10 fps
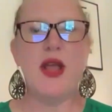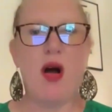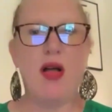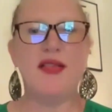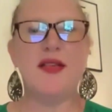We
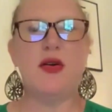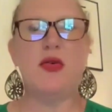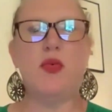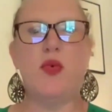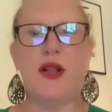
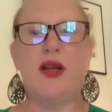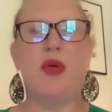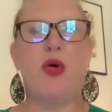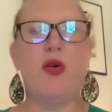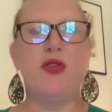also will
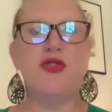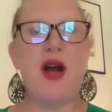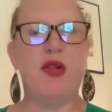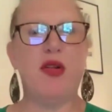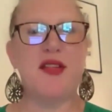uphold
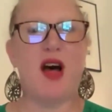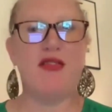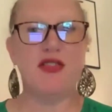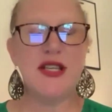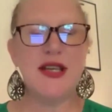tribal
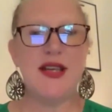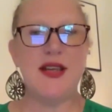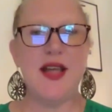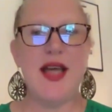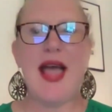
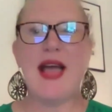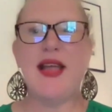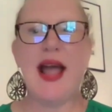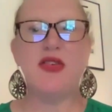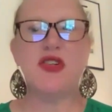sovereignty and
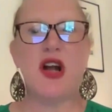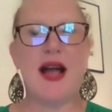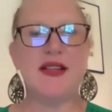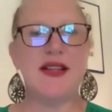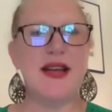
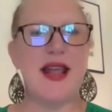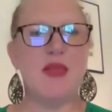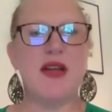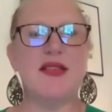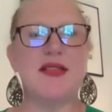counteract
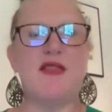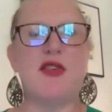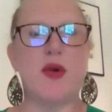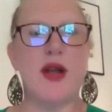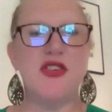dynamics of
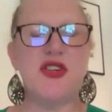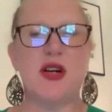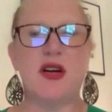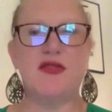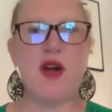
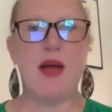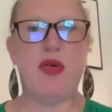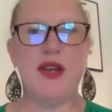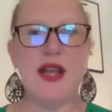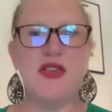erasure of
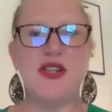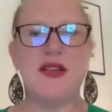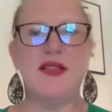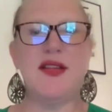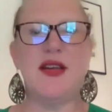tribal
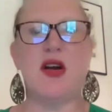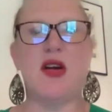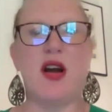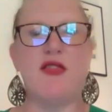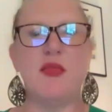nations in our
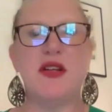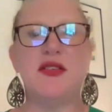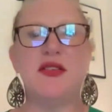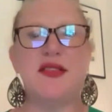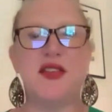
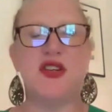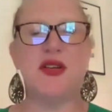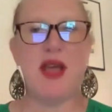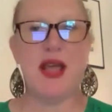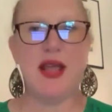government
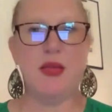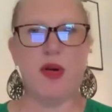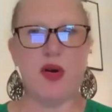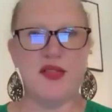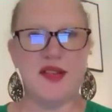decision-making
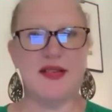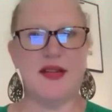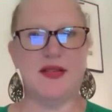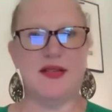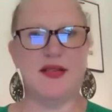
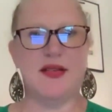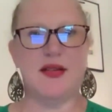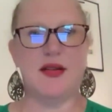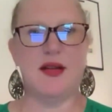processes.